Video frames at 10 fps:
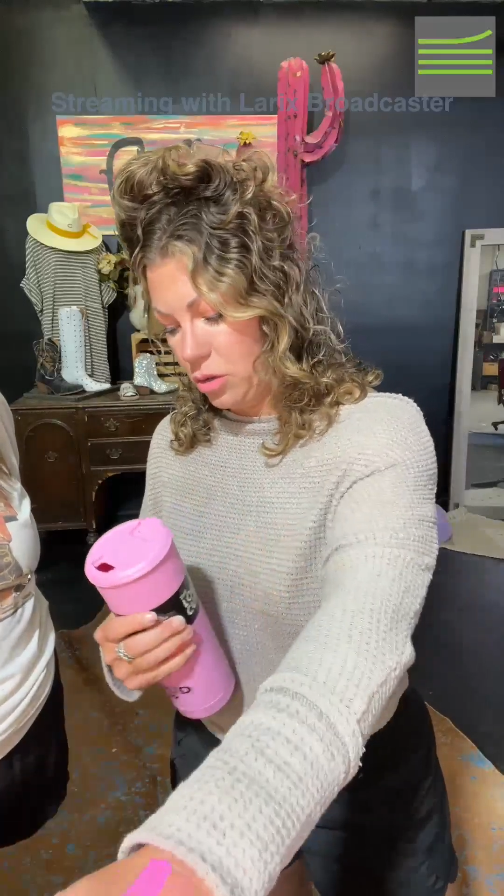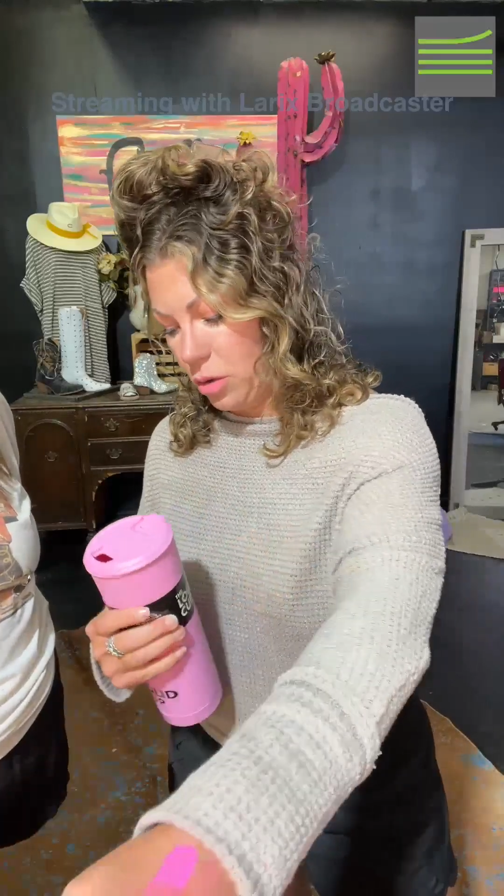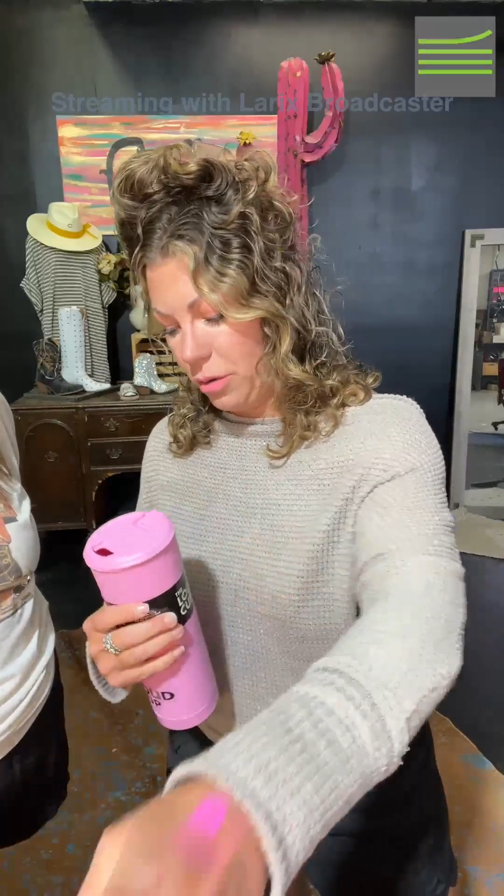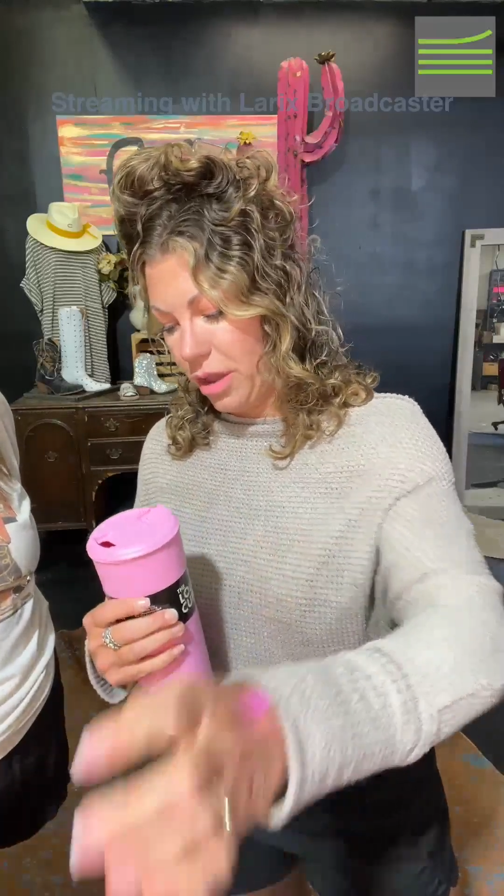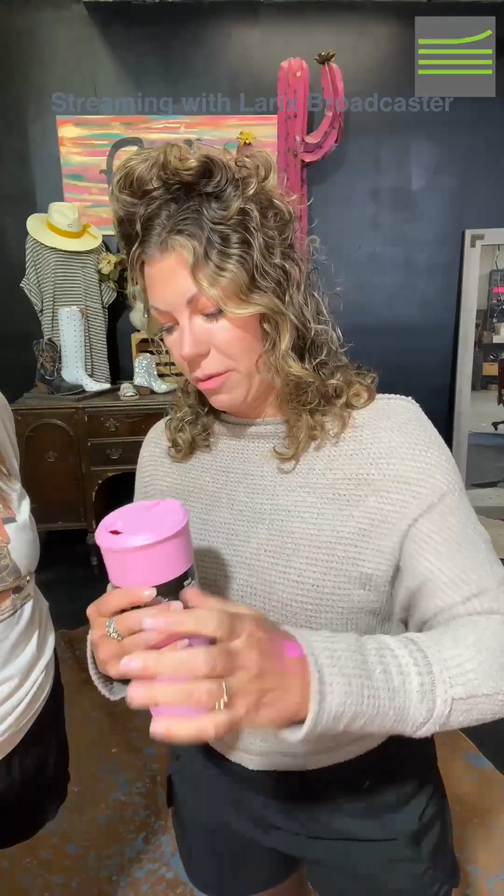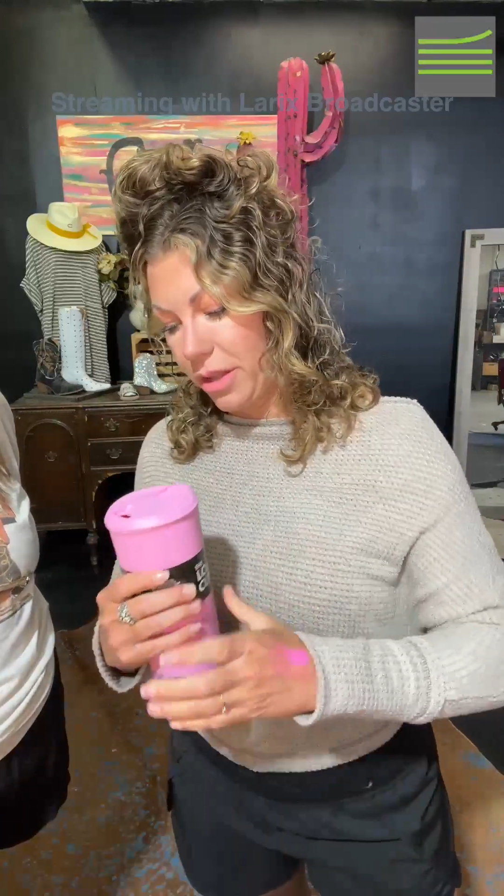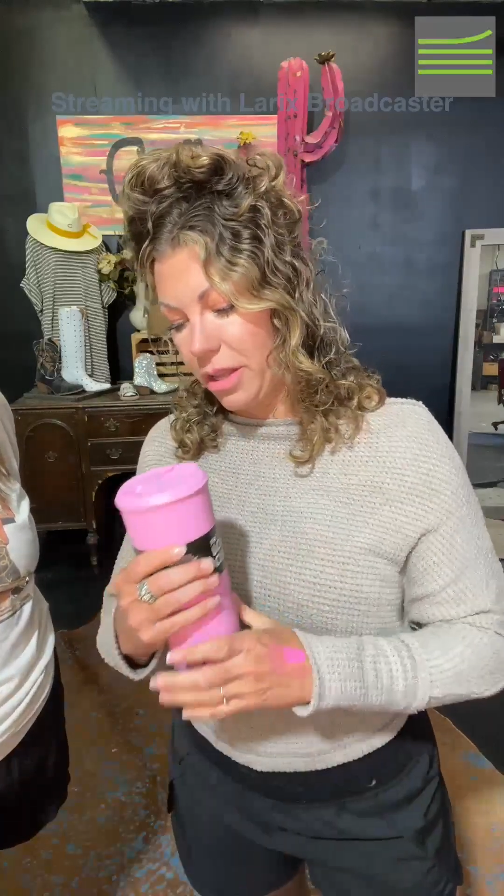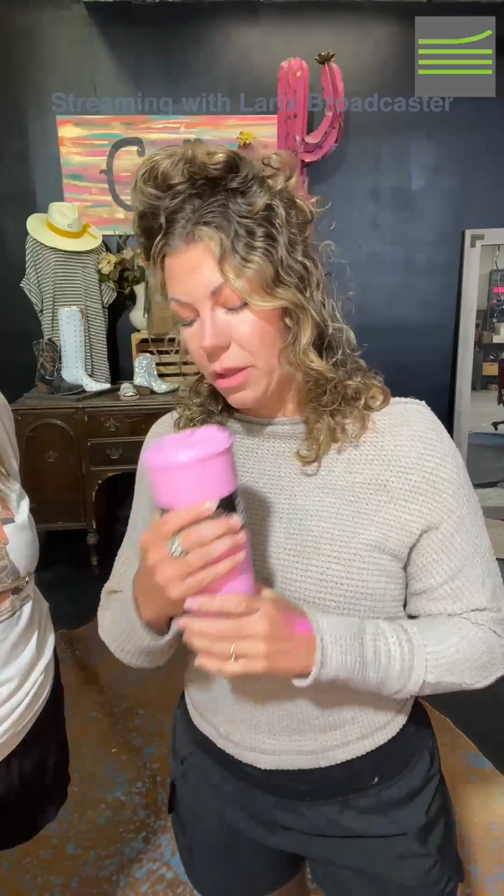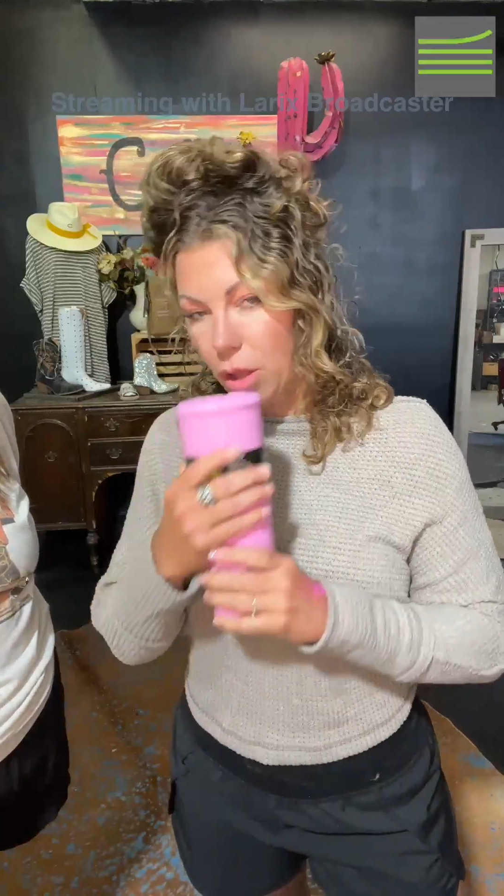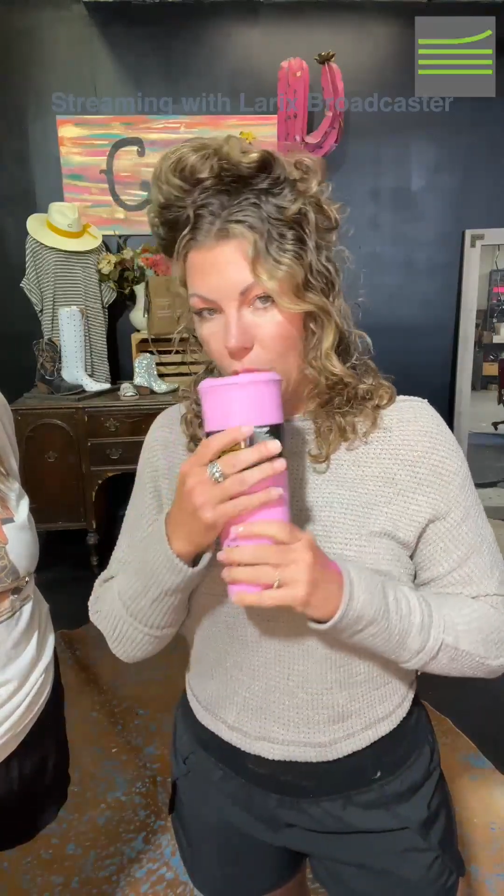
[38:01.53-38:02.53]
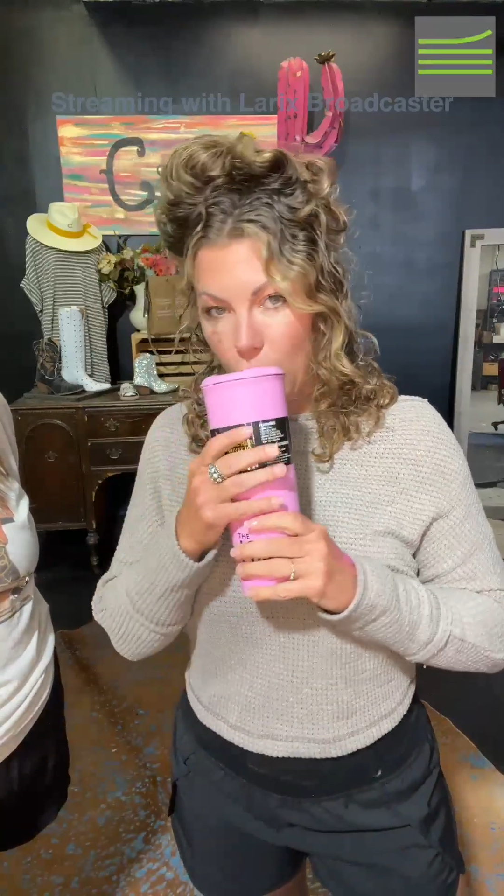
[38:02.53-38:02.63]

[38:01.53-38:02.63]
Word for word: too. Okay, ready?